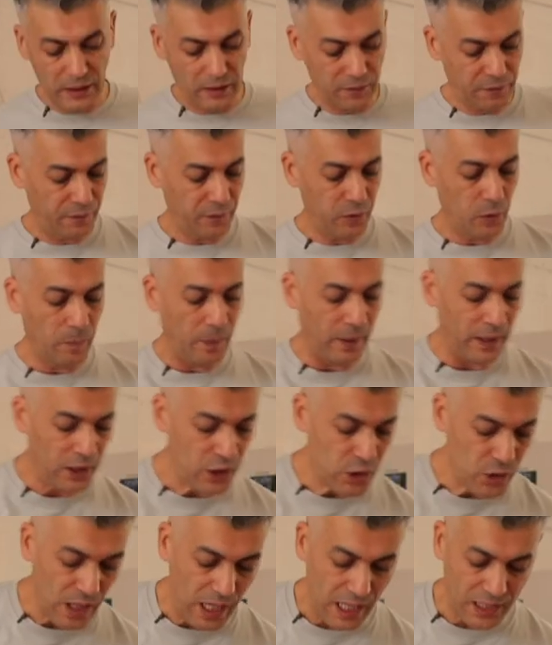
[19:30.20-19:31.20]
If your
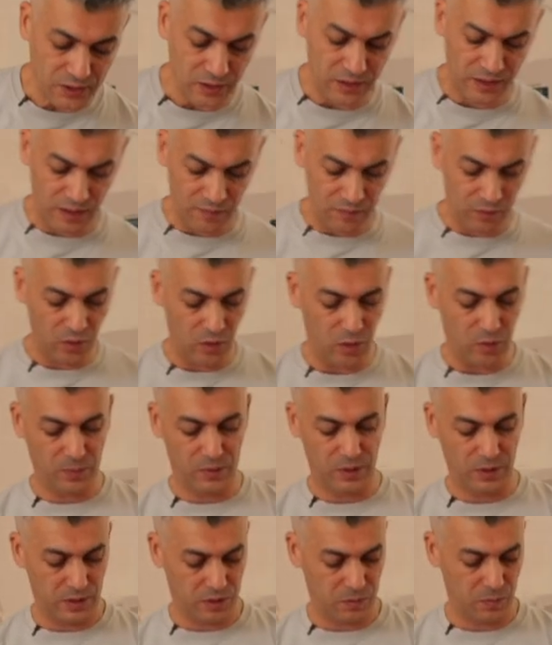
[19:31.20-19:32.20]
pastry hasn't
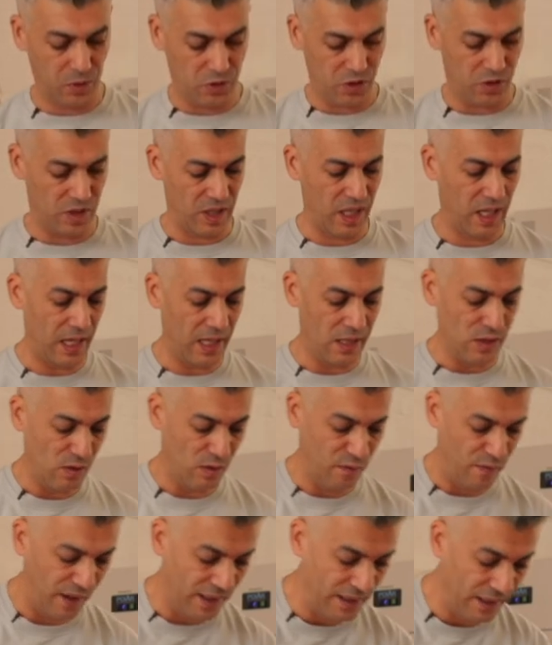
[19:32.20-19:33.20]
developed as much as that and you
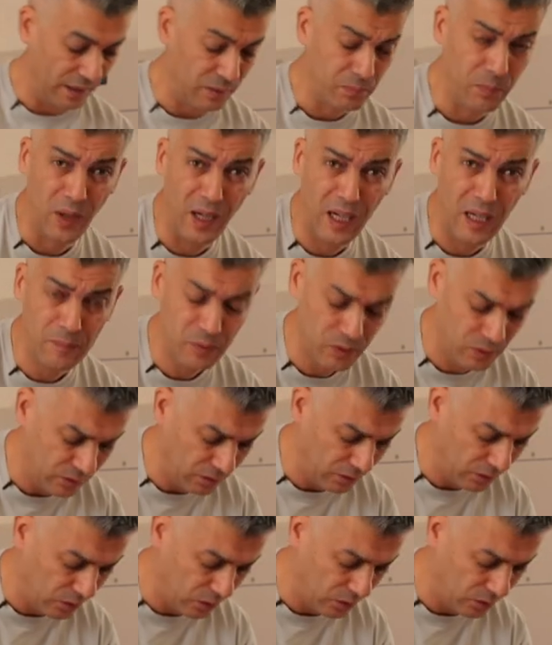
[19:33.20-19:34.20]
find that perhaps,
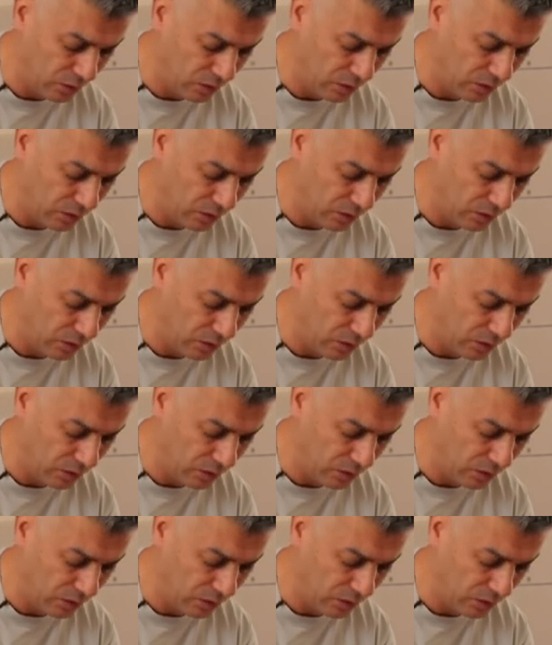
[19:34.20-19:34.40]
you know,